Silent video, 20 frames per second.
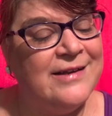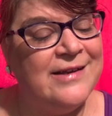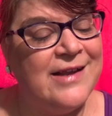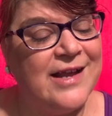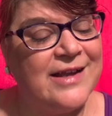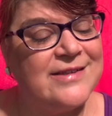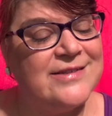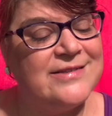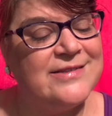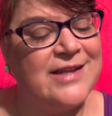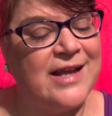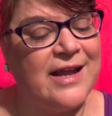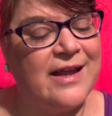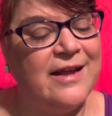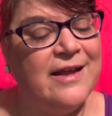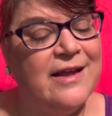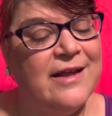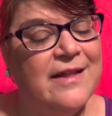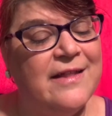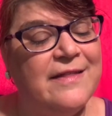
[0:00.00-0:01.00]
next day
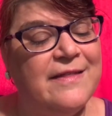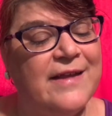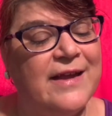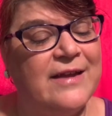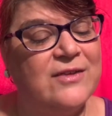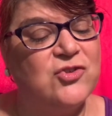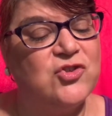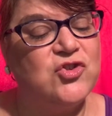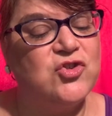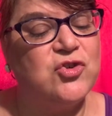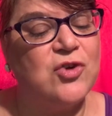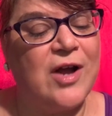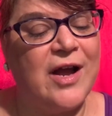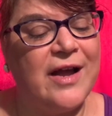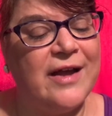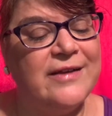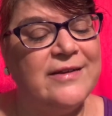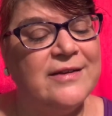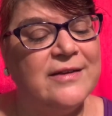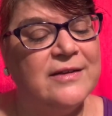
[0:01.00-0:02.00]
they
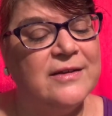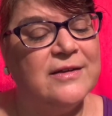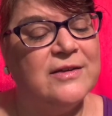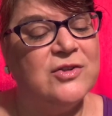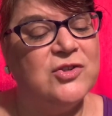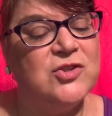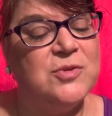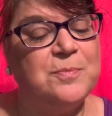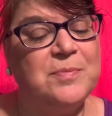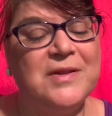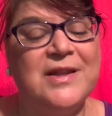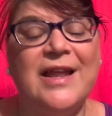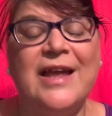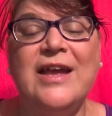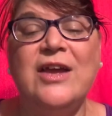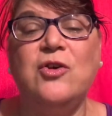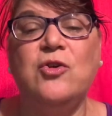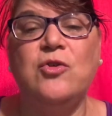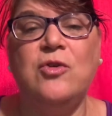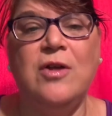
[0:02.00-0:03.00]
tried to
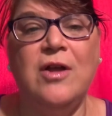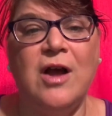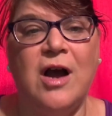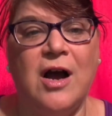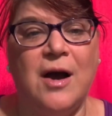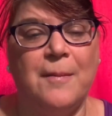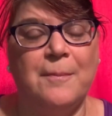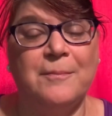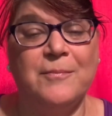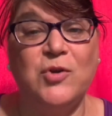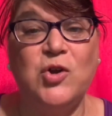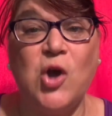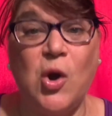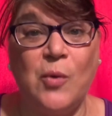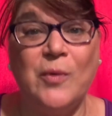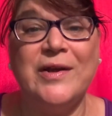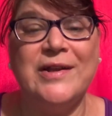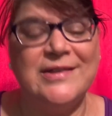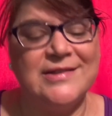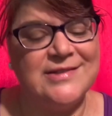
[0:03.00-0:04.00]
play
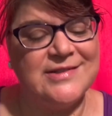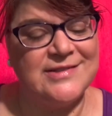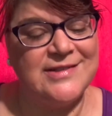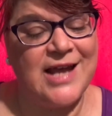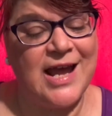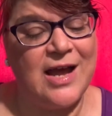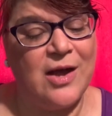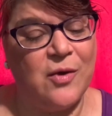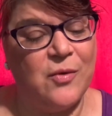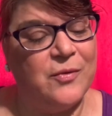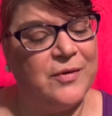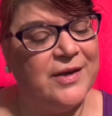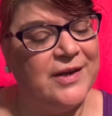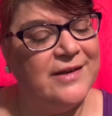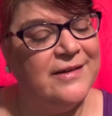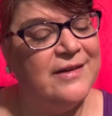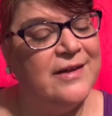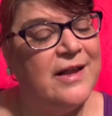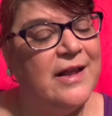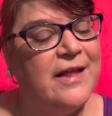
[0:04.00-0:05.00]
going to town.
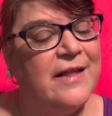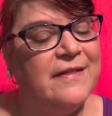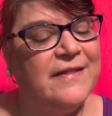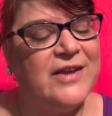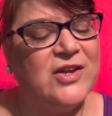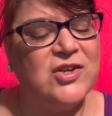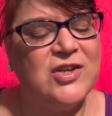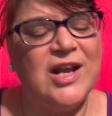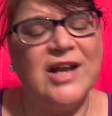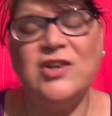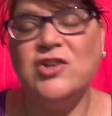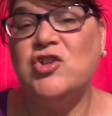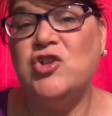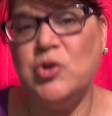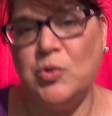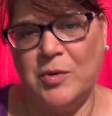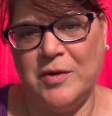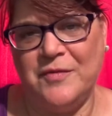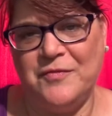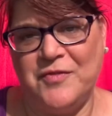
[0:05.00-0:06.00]
They could not
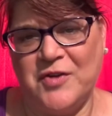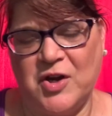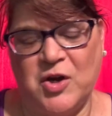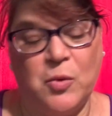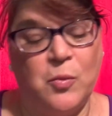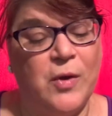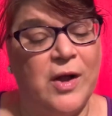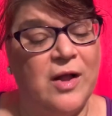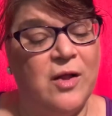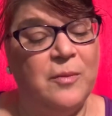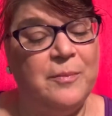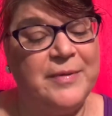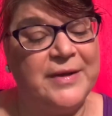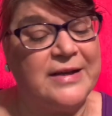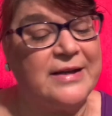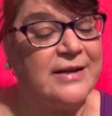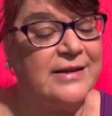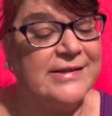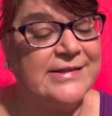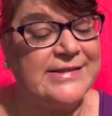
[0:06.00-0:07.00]
do it very well
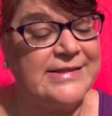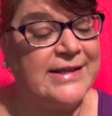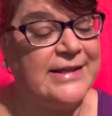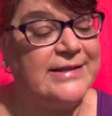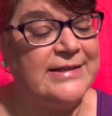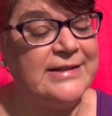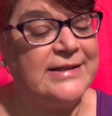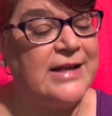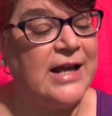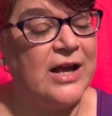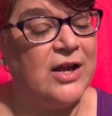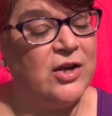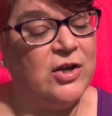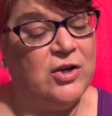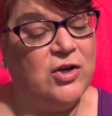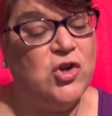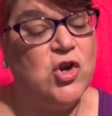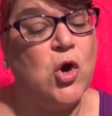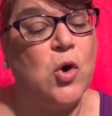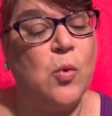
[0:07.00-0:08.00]
because they did not
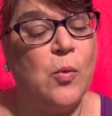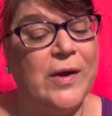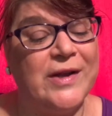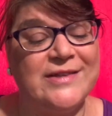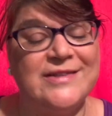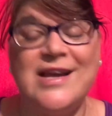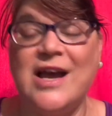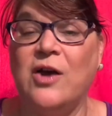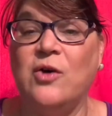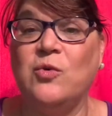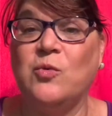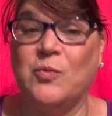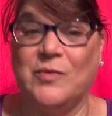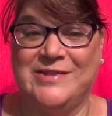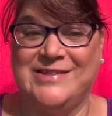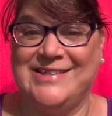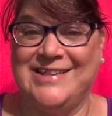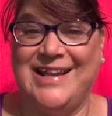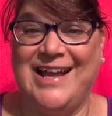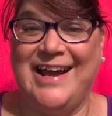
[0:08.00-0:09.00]
know what town
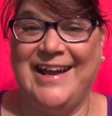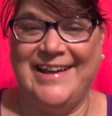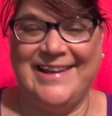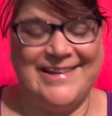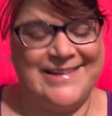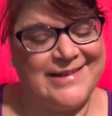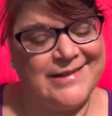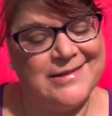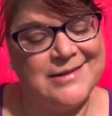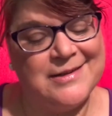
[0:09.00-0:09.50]
was like.